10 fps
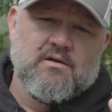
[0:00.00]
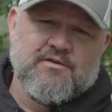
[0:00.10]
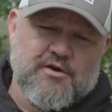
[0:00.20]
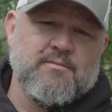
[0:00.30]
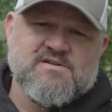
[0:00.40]

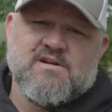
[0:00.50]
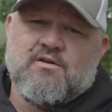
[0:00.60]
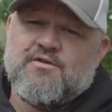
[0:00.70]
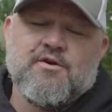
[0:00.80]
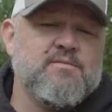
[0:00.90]
the
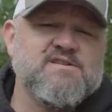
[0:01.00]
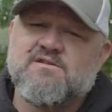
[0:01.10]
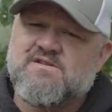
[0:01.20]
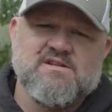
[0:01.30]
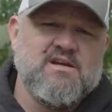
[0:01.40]
Thermacell.
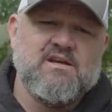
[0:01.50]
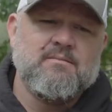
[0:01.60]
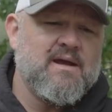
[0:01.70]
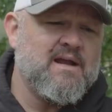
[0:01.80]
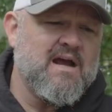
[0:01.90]
The is the
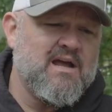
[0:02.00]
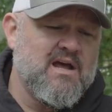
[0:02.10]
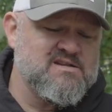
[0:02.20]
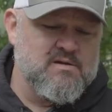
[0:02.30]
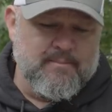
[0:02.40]
ticket, man. I,
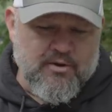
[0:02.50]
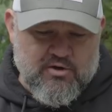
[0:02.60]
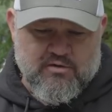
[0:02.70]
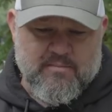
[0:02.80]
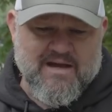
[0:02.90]
I, I, put
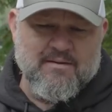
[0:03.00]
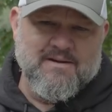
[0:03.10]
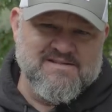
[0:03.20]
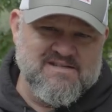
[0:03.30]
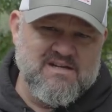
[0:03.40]
it on the back of
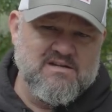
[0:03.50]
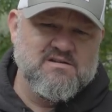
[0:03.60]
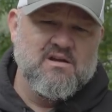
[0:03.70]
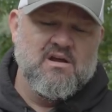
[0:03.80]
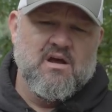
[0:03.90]
my
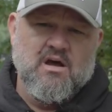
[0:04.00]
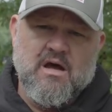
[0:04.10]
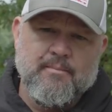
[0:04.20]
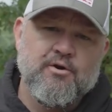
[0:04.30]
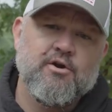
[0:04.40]
seat. Uh,
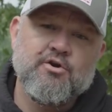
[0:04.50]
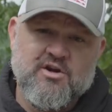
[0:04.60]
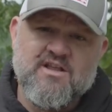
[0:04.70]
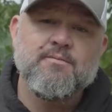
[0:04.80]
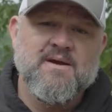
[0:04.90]
I put it
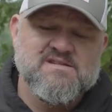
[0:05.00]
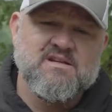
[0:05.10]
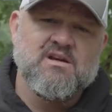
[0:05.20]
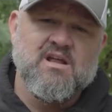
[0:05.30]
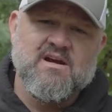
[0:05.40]
underneath my
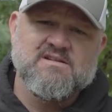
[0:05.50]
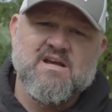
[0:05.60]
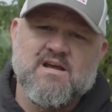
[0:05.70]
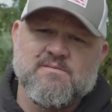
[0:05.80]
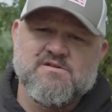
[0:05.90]
seat a lot of
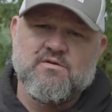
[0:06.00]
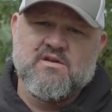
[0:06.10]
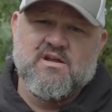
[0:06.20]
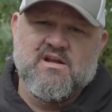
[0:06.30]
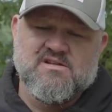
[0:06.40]
times so
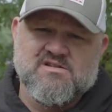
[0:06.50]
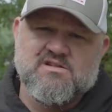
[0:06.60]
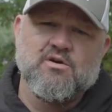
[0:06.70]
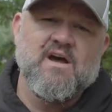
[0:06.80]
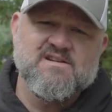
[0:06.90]
that it
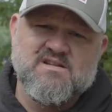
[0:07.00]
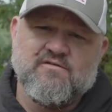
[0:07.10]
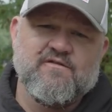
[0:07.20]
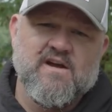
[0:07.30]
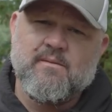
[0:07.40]
still has the
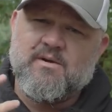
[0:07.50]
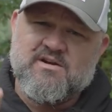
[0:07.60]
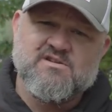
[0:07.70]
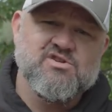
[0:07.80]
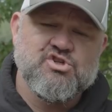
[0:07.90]
effect, but it
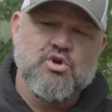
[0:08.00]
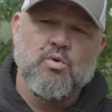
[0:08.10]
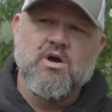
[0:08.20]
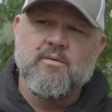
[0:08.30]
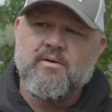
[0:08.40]
doesn't
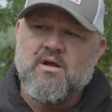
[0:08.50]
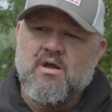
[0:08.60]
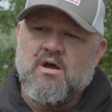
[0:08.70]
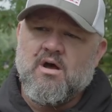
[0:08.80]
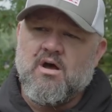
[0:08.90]
show up.
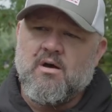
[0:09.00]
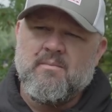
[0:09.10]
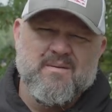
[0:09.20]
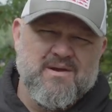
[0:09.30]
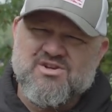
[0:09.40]
Uh,
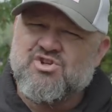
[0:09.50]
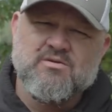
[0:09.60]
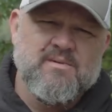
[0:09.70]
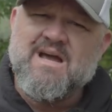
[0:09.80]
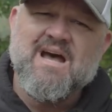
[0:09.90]
maybe I
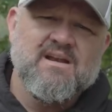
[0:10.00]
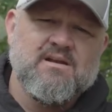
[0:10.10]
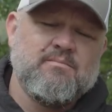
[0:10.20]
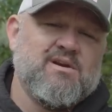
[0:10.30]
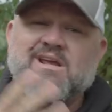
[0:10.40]
shouldn't be hiding
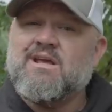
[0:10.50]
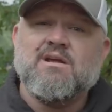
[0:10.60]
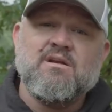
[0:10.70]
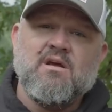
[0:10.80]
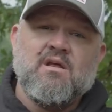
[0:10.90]
it, but
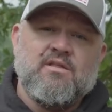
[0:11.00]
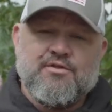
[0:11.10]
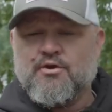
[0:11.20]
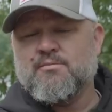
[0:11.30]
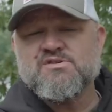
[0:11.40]
again, the
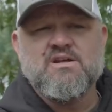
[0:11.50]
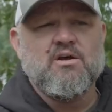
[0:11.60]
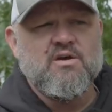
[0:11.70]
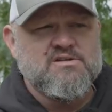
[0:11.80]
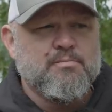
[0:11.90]

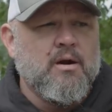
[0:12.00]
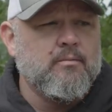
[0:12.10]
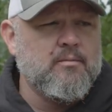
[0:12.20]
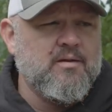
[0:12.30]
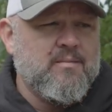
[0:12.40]
Thermacell is
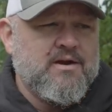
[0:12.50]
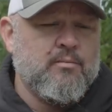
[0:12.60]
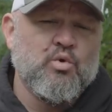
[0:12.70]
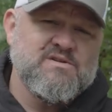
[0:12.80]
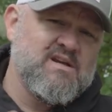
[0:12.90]
probably my
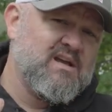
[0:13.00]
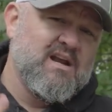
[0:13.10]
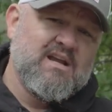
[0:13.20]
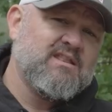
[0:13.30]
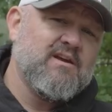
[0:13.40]
number one ticket.
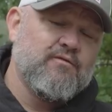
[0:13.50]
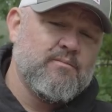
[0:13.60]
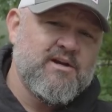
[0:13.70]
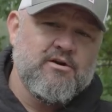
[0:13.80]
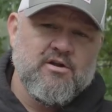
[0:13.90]
I get that
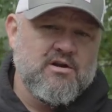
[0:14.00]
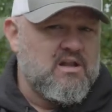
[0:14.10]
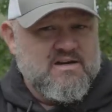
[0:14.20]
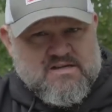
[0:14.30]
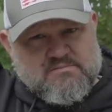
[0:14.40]
from deer hunting. A
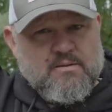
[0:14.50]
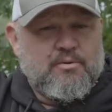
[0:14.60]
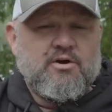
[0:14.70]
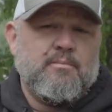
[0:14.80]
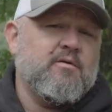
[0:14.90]
lot of times I
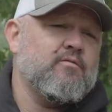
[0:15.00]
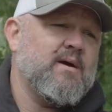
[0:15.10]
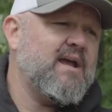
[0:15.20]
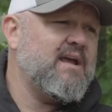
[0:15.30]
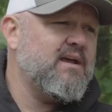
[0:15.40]
put it up over
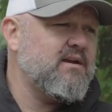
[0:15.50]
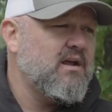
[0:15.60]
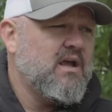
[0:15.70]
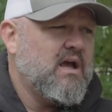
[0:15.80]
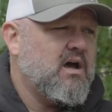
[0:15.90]
my head,
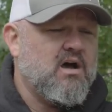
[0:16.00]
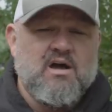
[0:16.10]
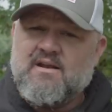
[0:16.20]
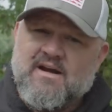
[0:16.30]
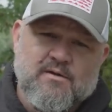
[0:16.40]
uh,
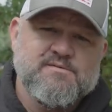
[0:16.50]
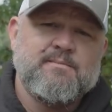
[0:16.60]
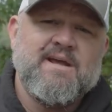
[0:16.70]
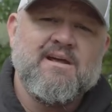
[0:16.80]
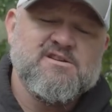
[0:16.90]
and it helps
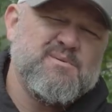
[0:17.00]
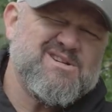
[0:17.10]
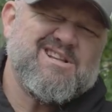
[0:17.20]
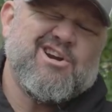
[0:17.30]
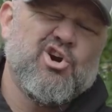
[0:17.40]
me out,
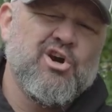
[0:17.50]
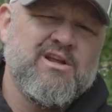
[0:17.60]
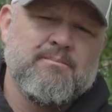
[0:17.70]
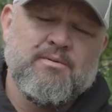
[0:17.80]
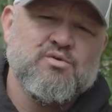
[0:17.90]
especially
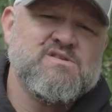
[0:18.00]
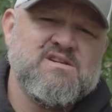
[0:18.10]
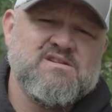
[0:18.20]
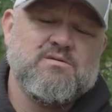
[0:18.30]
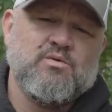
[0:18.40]
early in bow
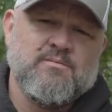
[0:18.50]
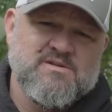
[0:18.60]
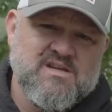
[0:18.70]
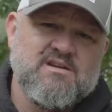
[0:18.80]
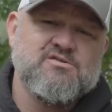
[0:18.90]
season when the
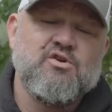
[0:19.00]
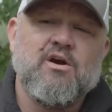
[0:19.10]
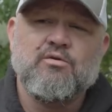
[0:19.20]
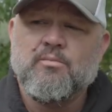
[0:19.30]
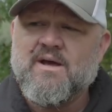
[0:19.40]
mosquitoes are
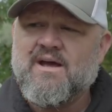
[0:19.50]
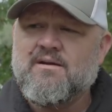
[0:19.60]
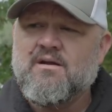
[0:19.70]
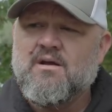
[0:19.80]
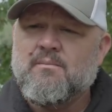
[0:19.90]
out real
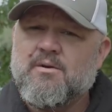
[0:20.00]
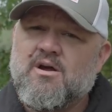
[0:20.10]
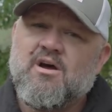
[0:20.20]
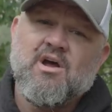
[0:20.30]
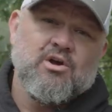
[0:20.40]
bad. But
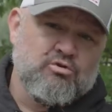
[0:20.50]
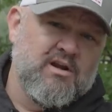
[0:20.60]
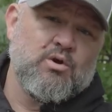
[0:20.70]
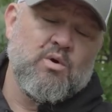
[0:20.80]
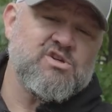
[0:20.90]
uh,
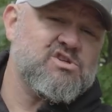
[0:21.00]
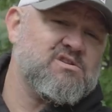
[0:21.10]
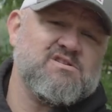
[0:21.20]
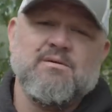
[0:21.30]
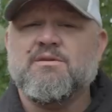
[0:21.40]
great
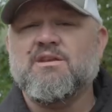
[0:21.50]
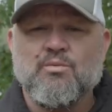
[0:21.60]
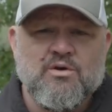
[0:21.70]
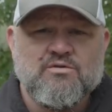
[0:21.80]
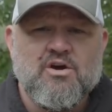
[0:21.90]
question, something
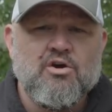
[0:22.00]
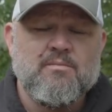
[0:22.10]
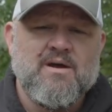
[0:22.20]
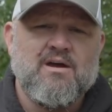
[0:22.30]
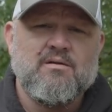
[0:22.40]
that we don't talk
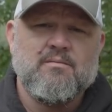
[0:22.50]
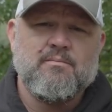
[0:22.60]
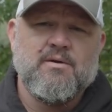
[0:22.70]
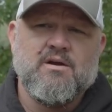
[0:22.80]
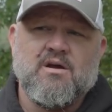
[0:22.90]
about.
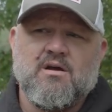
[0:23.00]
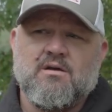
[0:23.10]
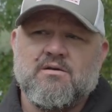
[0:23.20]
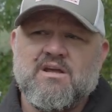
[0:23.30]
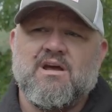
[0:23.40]
But
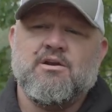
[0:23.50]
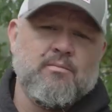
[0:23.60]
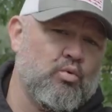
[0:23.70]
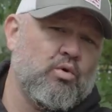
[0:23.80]
uh, yeah, number